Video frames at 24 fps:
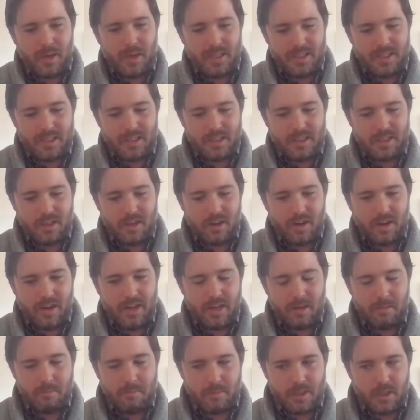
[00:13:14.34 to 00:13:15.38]
ways, these are
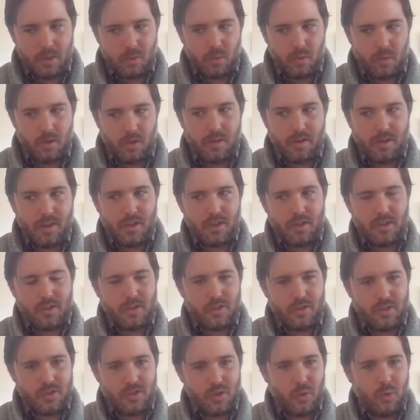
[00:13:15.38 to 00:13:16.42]
items that were
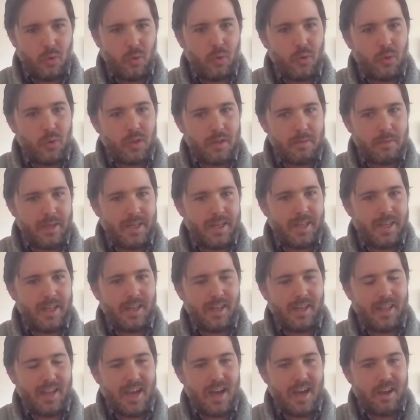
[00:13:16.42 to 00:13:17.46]
sold
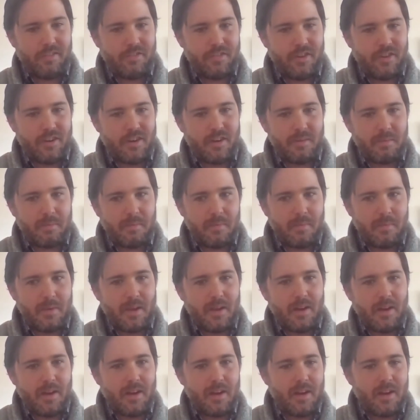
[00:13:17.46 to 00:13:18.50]
immediately after,
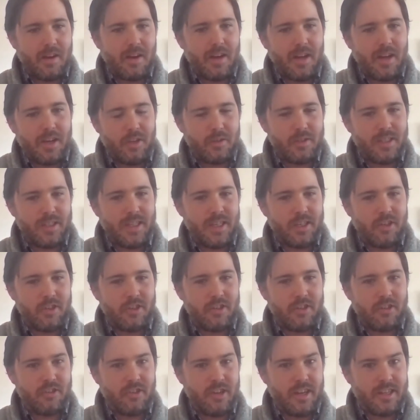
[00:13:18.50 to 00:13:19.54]
and you see
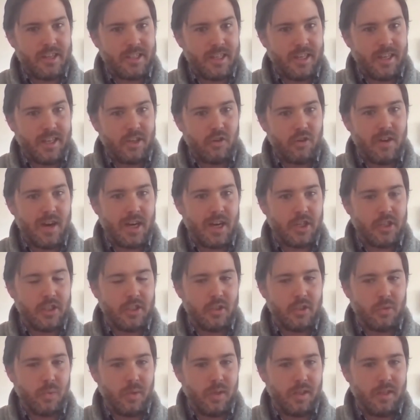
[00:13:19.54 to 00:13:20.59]
interesting
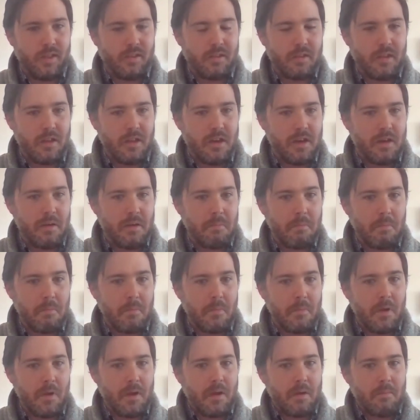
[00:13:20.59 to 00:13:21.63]
interactions with
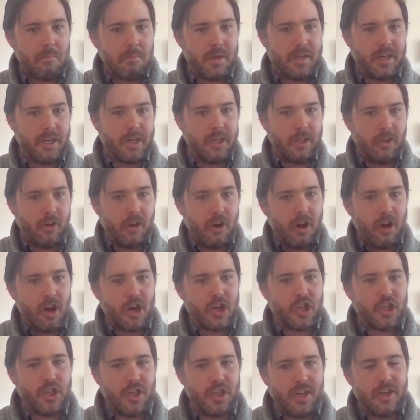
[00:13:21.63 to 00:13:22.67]
particular
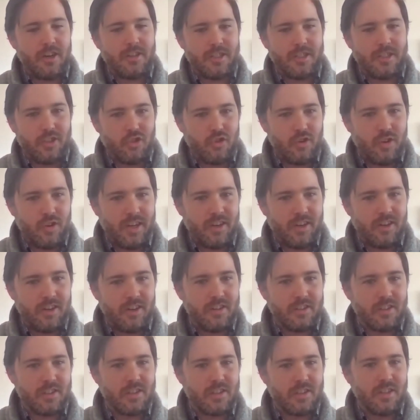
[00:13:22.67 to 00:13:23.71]
auctioneers and
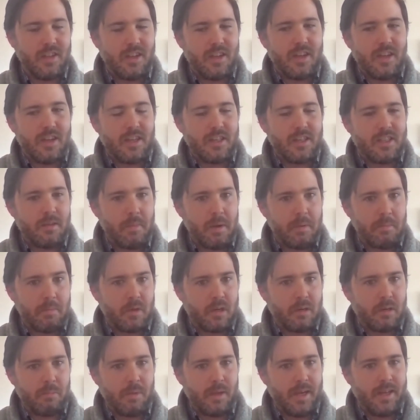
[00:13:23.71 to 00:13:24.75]
traders. And some people
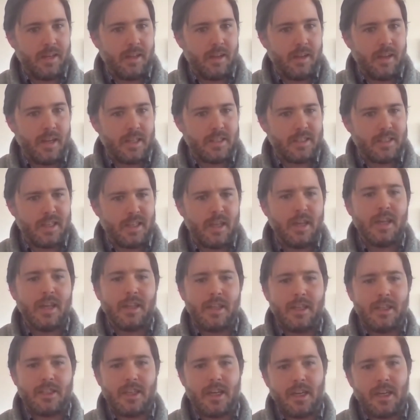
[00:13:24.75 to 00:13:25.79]
complain and they say,
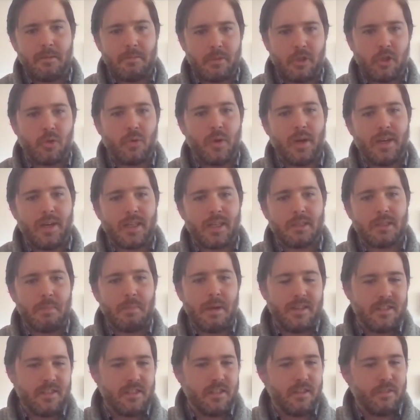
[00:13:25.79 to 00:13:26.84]
these items are quite
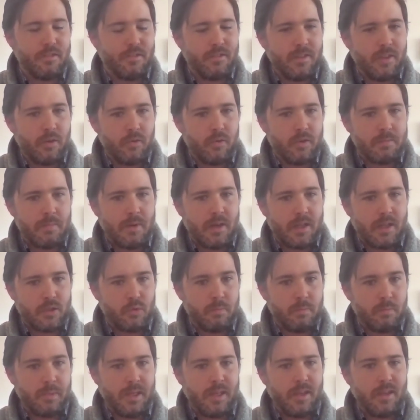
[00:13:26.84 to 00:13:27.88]
expensive. And the response
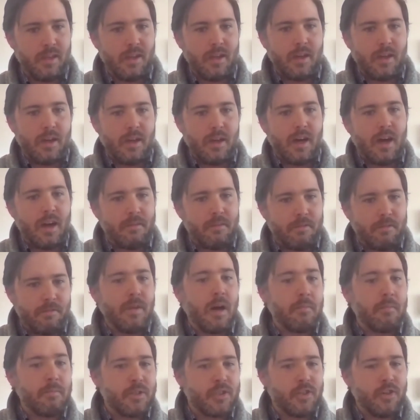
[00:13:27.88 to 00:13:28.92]
will be,
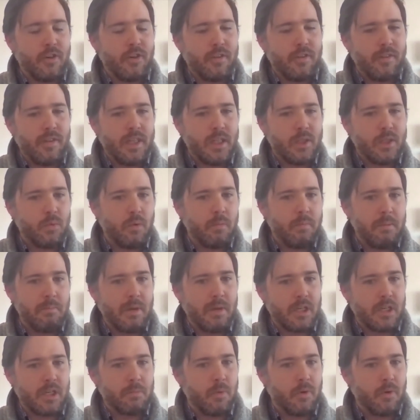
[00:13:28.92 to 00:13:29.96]
I'm certain these will be
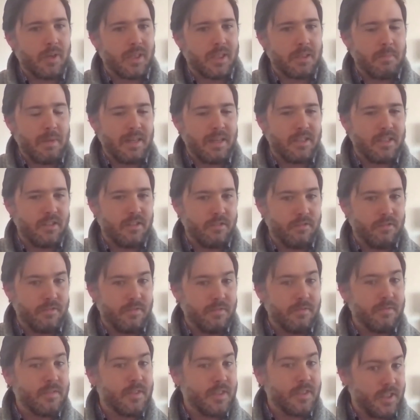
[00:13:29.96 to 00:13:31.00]
much more expensive
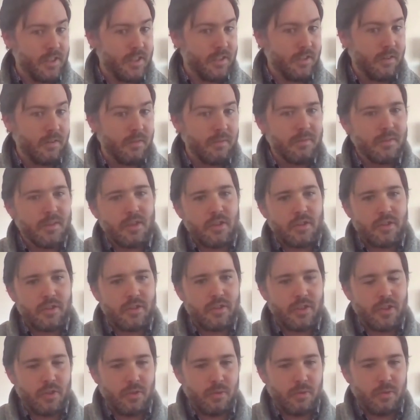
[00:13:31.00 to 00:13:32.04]
still
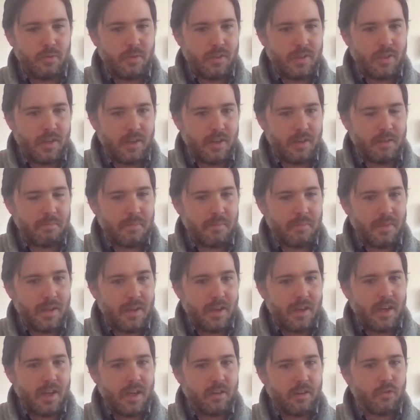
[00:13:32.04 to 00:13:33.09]
soon.
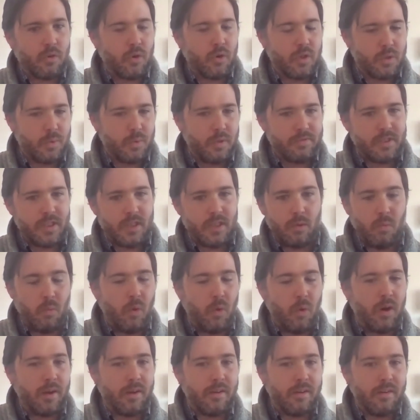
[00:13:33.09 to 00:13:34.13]
And of course, we've seen
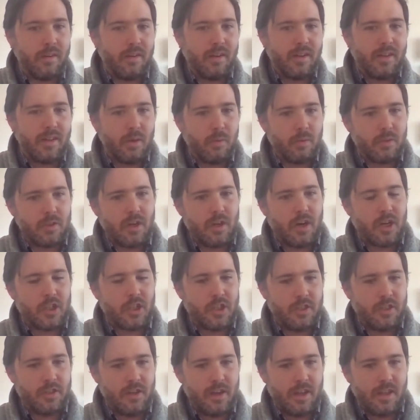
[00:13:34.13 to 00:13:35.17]
one that was
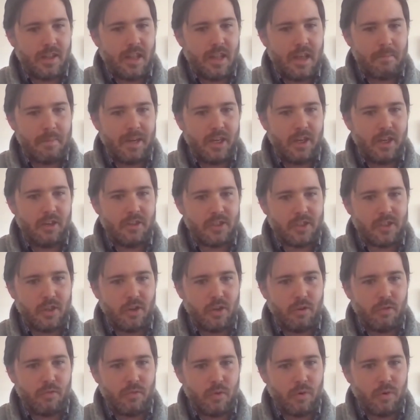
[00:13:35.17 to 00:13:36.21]
auctioned not that many years
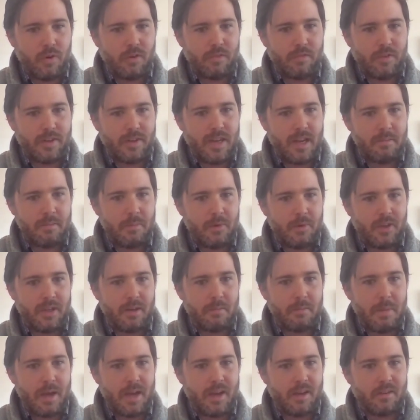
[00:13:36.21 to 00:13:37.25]
ago for 10
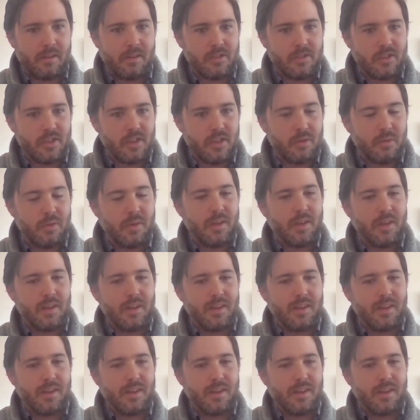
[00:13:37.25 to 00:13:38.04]
million pounds. So